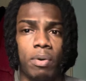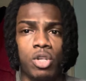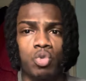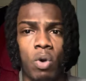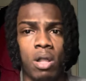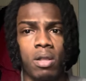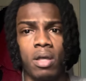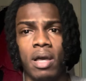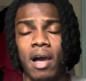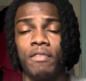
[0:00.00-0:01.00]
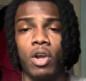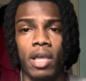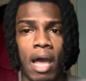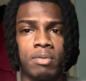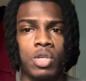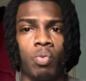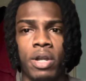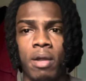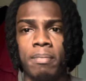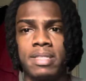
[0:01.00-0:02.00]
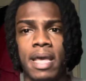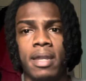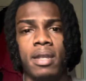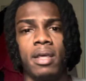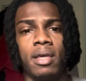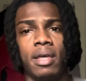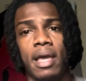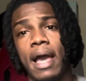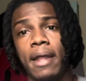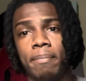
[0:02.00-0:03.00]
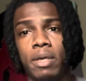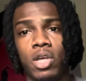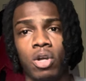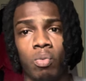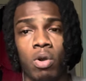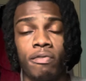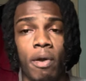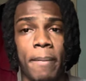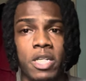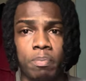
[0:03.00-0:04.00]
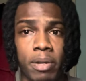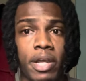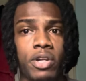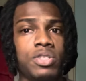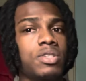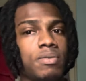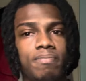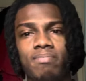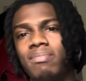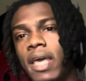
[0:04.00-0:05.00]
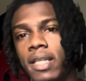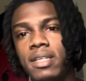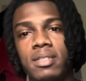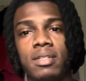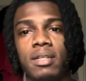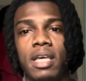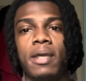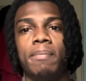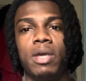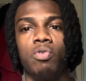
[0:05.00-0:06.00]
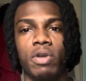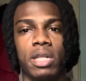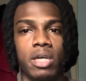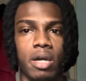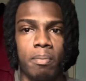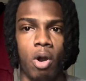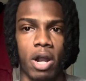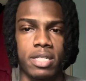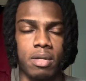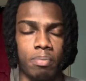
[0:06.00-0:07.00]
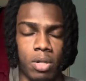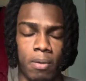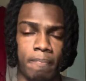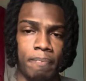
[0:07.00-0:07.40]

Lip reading: pull as well. Having our captain wearing number 10 and being one of our best players. Hey, listen, it'd be a really good marketing pull.